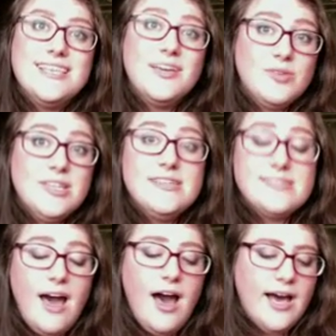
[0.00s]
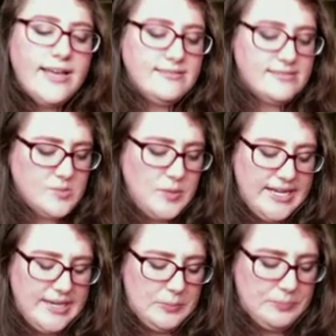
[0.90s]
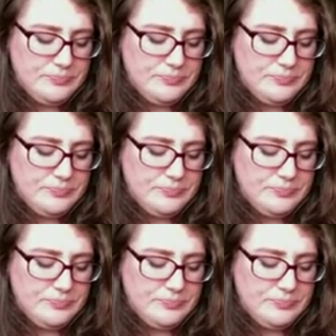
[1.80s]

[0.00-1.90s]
like Ridley Scott, sweetie.